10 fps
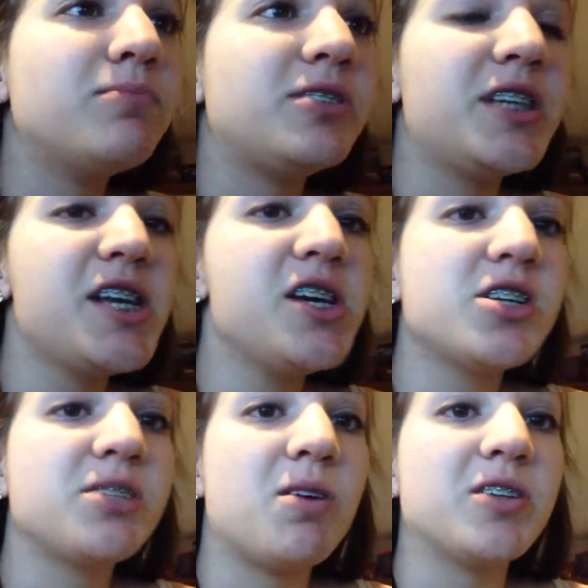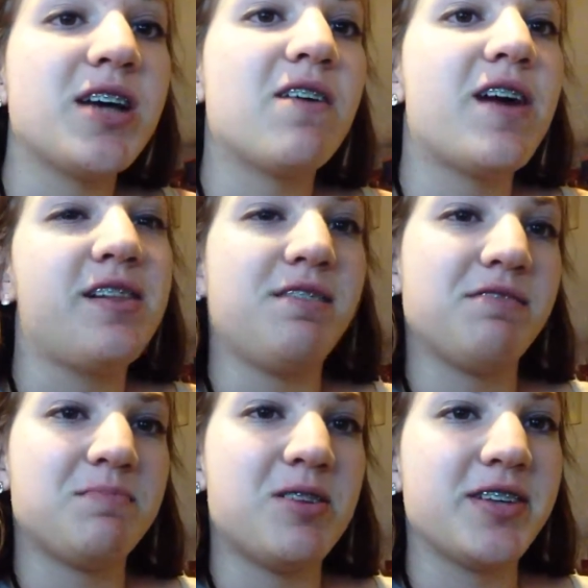City or small town? I
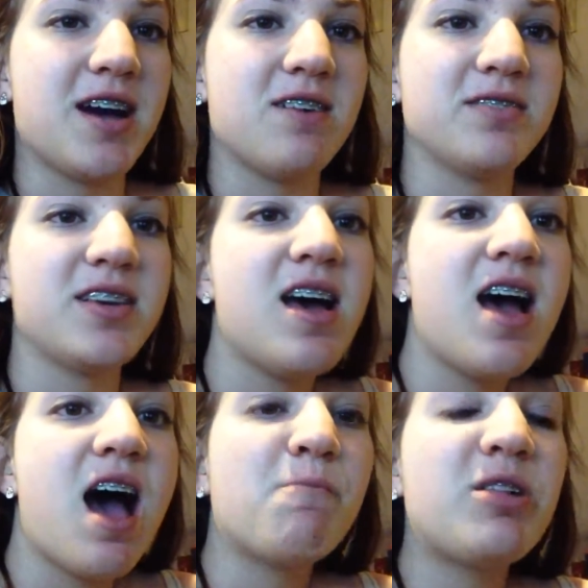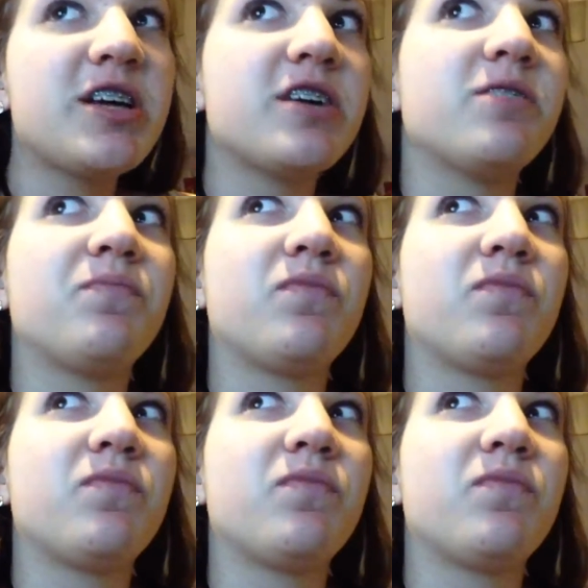love small towns. I'm not like